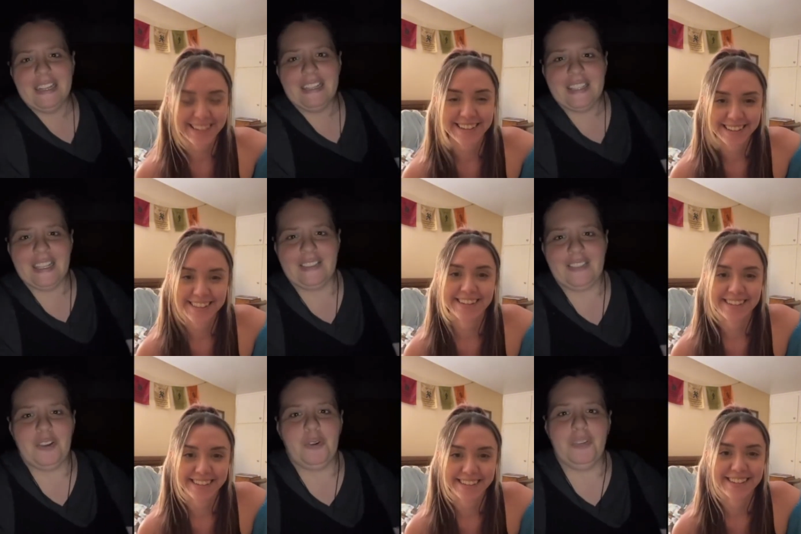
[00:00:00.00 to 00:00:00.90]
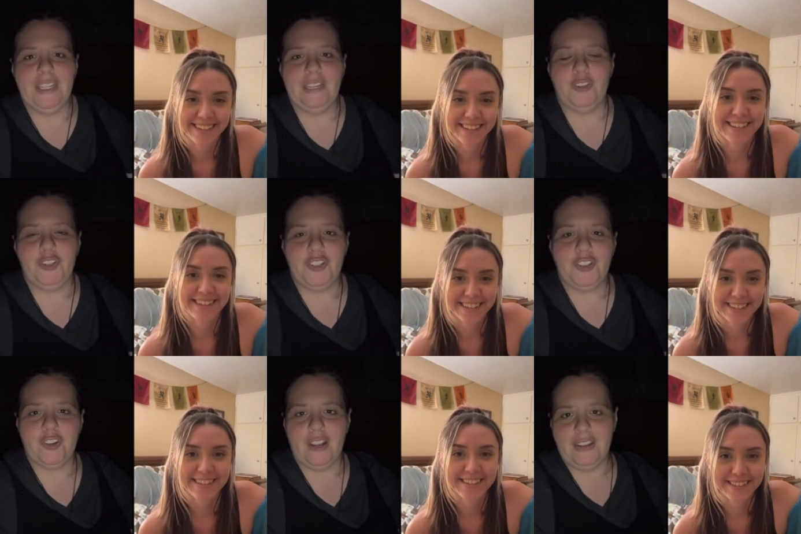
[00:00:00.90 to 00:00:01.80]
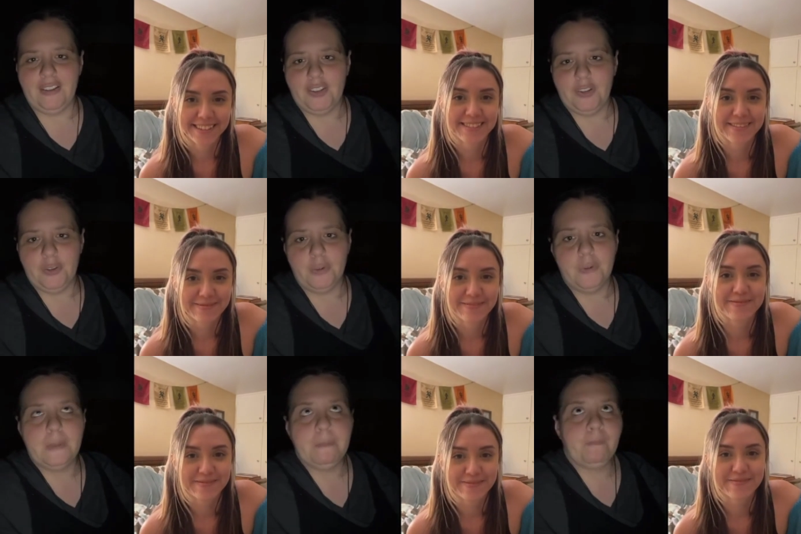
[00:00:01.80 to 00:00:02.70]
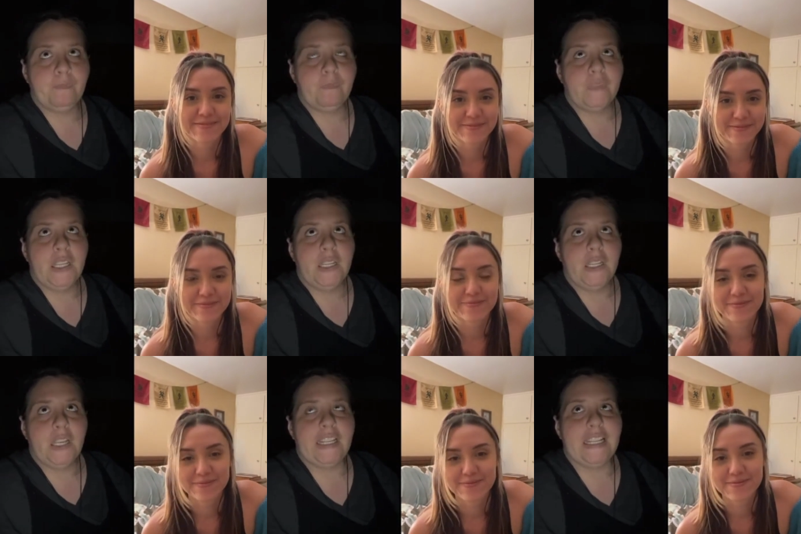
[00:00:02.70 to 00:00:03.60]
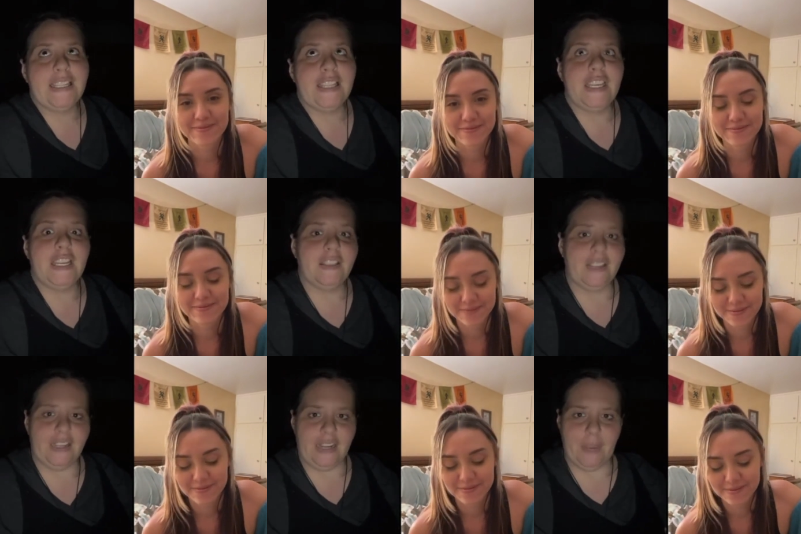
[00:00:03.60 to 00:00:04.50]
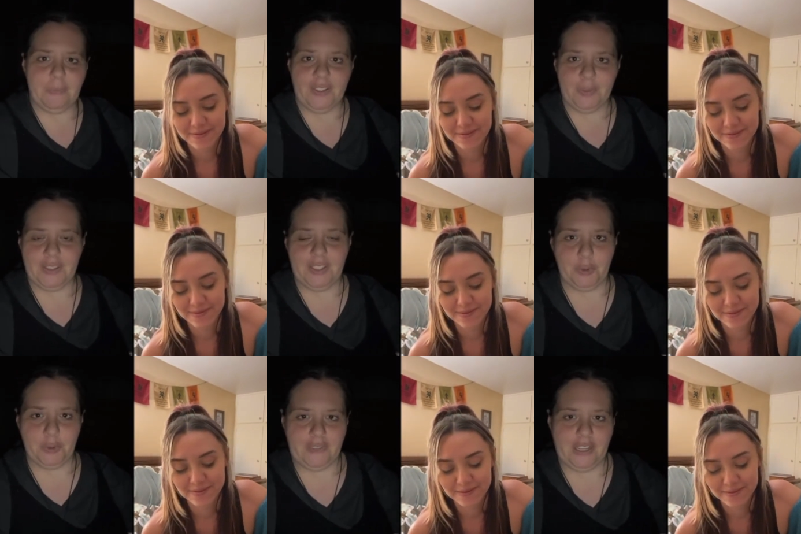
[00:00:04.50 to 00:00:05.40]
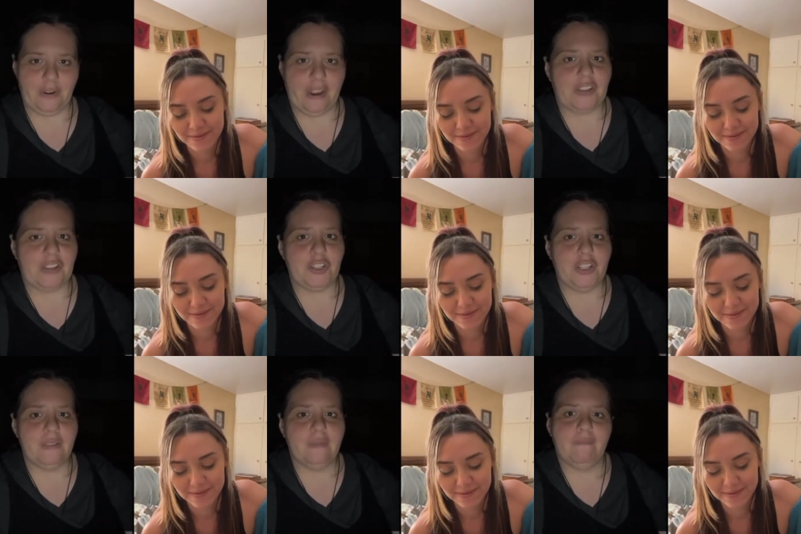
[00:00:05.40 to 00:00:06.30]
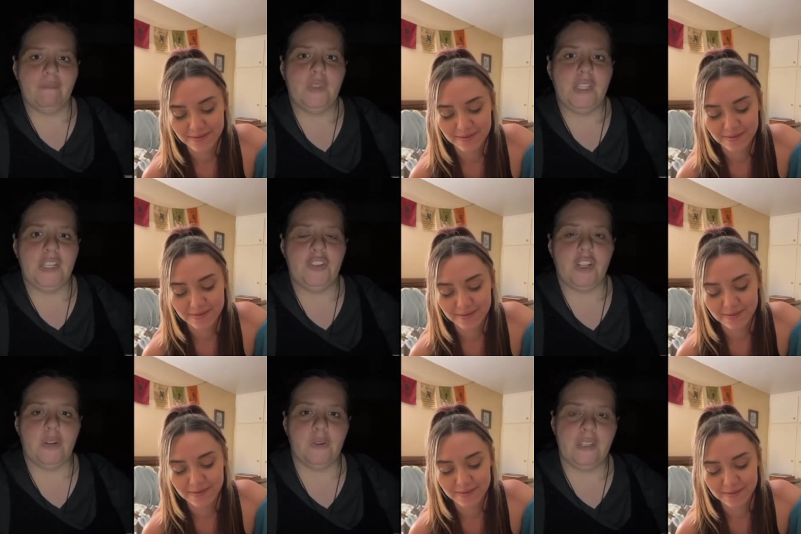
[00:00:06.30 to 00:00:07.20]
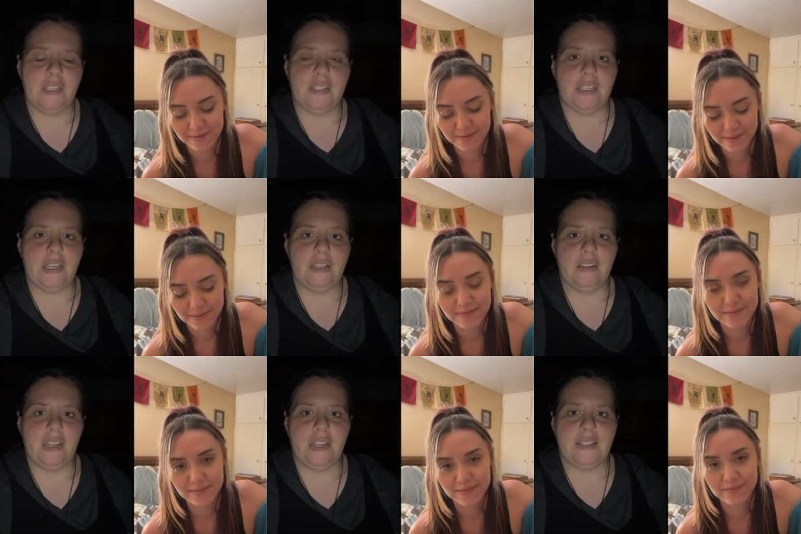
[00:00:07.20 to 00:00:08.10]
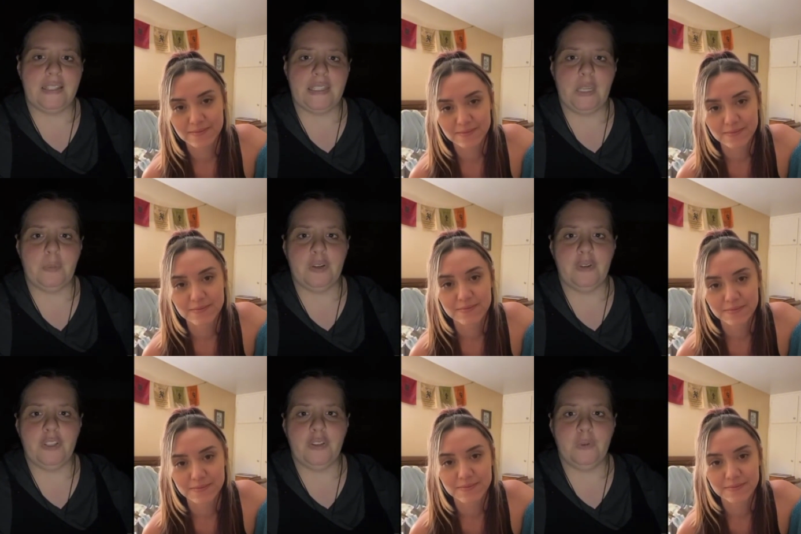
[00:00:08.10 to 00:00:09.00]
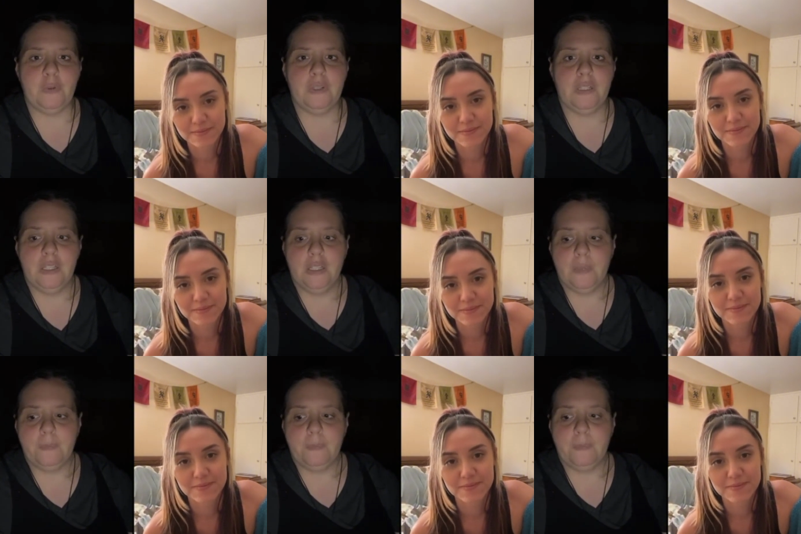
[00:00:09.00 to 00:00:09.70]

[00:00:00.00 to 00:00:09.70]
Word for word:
Speaker 1: but it's like that whole thing of you're just trying to, I guess the thing that happens with this sort of interaction in general is that as a scapegoat, you